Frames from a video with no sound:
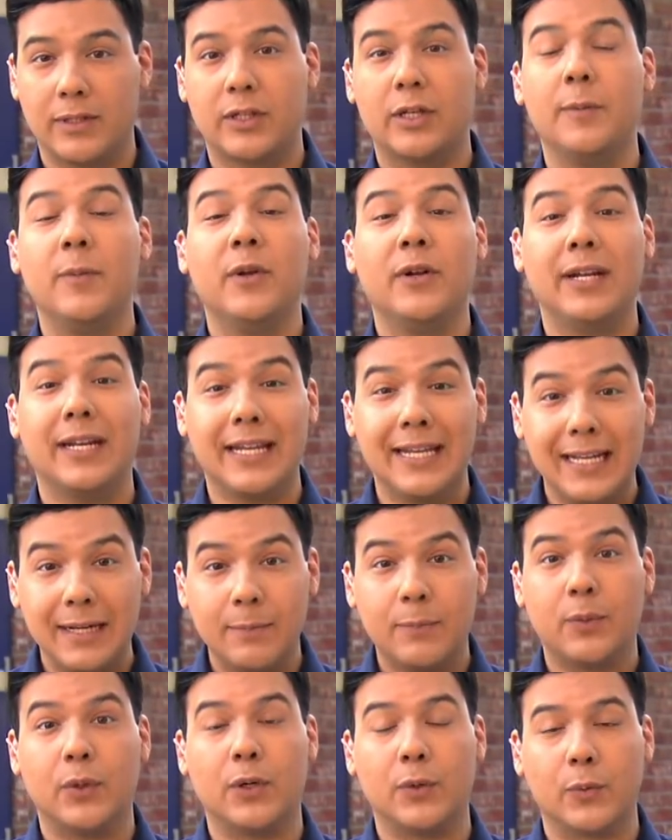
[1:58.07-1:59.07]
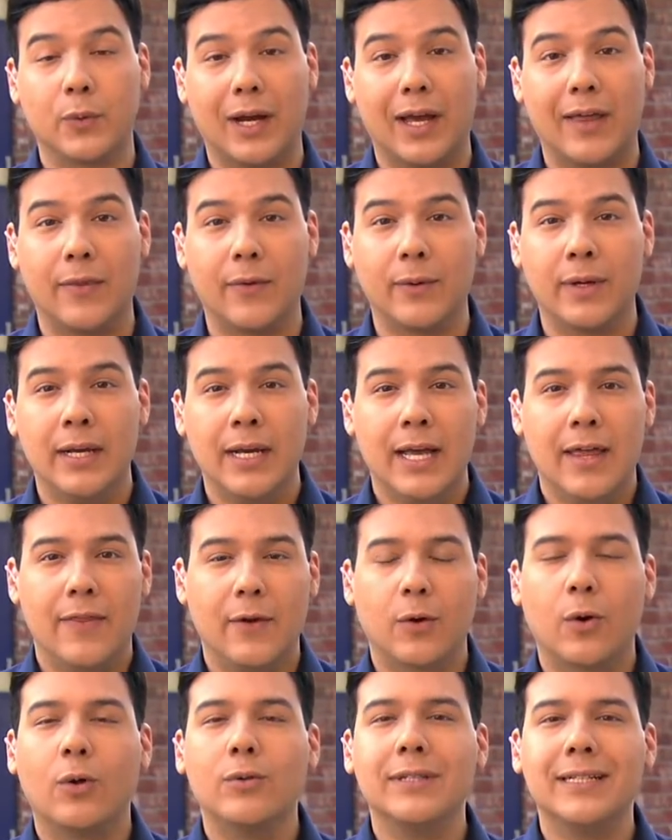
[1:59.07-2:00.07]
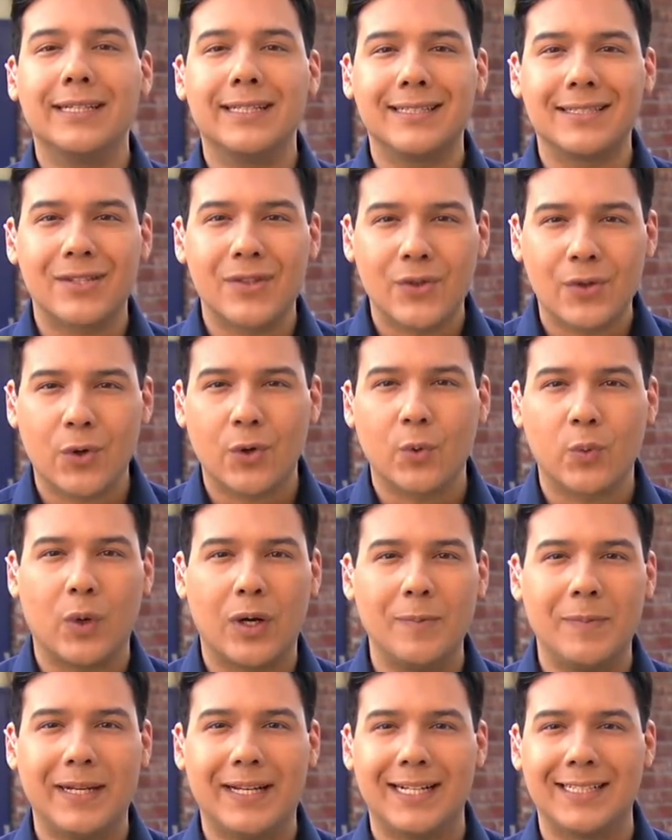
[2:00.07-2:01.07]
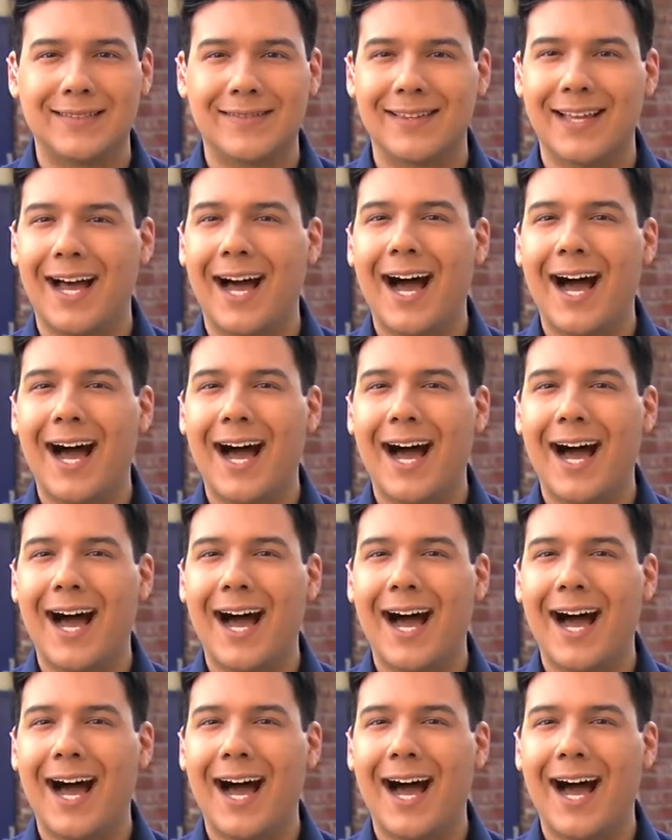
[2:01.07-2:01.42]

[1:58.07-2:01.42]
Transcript: community input rather. They're holding this third one because of the